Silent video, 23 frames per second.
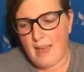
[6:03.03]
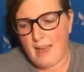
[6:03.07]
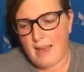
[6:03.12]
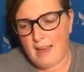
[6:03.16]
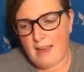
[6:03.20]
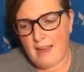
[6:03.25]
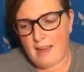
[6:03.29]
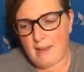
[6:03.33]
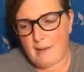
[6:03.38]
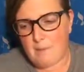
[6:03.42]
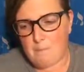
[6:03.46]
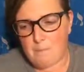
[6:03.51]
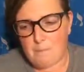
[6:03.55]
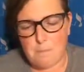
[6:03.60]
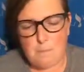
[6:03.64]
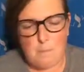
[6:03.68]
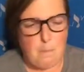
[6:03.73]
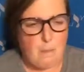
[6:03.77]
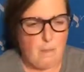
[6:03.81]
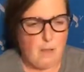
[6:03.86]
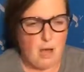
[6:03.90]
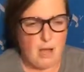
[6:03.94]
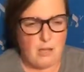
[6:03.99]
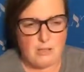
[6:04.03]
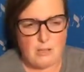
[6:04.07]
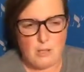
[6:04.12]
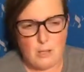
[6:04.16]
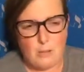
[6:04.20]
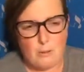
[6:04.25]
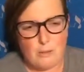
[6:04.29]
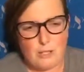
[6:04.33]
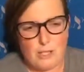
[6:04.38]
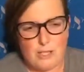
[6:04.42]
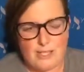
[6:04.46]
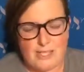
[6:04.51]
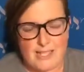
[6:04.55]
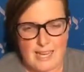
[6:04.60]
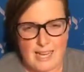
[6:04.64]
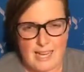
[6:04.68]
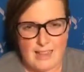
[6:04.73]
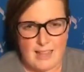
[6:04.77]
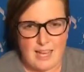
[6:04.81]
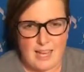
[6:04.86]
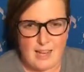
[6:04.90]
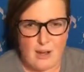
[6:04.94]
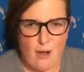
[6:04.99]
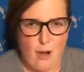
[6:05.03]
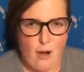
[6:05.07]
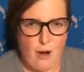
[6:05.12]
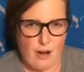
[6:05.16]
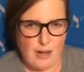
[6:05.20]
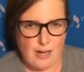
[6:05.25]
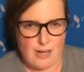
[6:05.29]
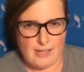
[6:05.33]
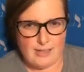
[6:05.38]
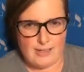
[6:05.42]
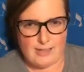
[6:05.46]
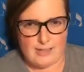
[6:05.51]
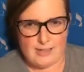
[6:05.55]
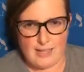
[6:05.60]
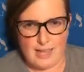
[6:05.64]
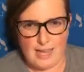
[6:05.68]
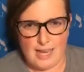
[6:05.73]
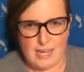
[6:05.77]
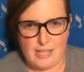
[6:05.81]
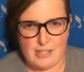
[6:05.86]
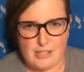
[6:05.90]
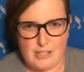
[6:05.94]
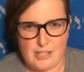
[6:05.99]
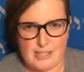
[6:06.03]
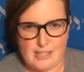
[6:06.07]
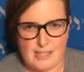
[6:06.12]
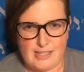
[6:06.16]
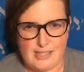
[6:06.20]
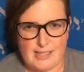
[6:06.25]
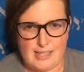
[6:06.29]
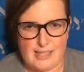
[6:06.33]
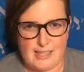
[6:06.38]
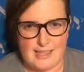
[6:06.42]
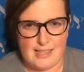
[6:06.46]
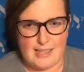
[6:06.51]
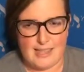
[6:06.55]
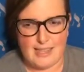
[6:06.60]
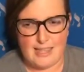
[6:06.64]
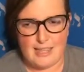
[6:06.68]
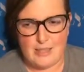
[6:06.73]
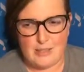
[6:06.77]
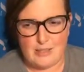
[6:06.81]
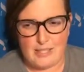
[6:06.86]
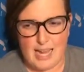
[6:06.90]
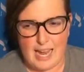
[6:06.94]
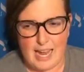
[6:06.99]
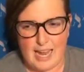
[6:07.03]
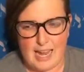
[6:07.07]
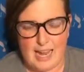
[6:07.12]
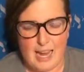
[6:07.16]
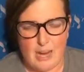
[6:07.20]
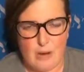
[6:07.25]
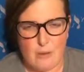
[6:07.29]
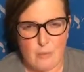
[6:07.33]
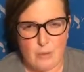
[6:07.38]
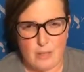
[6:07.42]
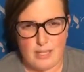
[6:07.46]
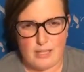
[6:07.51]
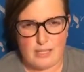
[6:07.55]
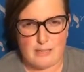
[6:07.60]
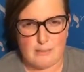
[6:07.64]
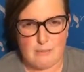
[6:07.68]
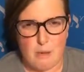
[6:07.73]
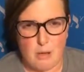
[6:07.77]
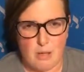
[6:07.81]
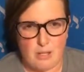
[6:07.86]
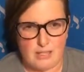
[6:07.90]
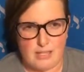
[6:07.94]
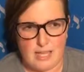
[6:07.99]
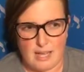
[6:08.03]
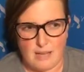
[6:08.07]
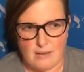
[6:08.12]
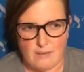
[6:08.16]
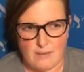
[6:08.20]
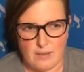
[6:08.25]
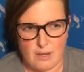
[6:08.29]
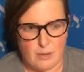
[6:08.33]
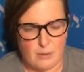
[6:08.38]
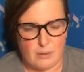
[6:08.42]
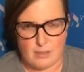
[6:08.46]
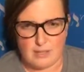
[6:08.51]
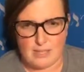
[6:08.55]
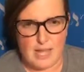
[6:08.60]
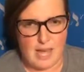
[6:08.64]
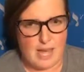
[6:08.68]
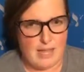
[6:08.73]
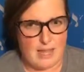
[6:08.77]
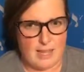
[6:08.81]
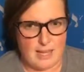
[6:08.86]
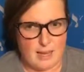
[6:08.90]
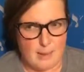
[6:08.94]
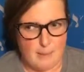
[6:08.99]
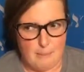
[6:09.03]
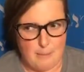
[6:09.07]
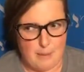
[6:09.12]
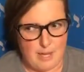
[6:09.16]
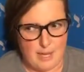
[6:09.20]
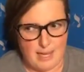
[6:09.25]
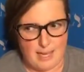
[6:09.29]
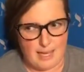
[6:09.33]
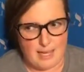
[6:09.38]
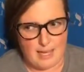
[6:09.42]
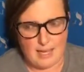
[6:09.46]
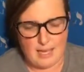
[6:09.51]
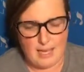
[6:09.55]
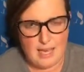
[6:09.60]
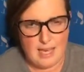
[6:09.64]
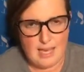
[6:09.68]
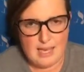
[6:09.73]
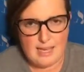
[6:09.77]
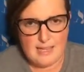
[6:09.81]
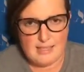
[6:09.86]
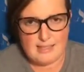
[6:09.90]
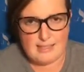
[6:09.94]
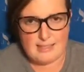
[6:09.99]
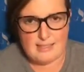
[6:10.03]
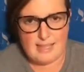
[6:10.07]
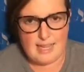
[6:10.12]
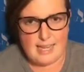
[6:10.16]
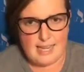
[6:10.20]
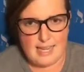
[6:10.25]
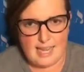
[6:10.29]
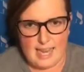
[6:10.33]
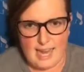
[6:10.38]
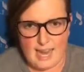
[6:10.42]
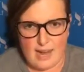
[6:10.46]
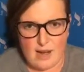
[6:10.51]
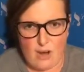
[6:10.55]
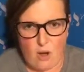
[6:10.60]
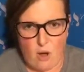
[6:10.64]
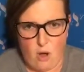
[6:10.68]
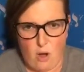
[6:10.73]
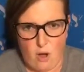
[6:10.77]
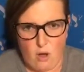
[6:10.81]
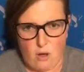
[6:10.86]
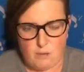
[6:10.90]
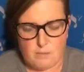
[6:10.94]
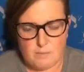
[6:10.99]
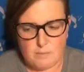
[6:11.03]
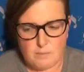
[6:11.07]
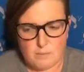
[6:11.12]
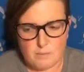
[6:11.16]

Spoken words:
Also, there was just neat like art installations, and the little town, it had a really small town feel. It was not like a big city at all.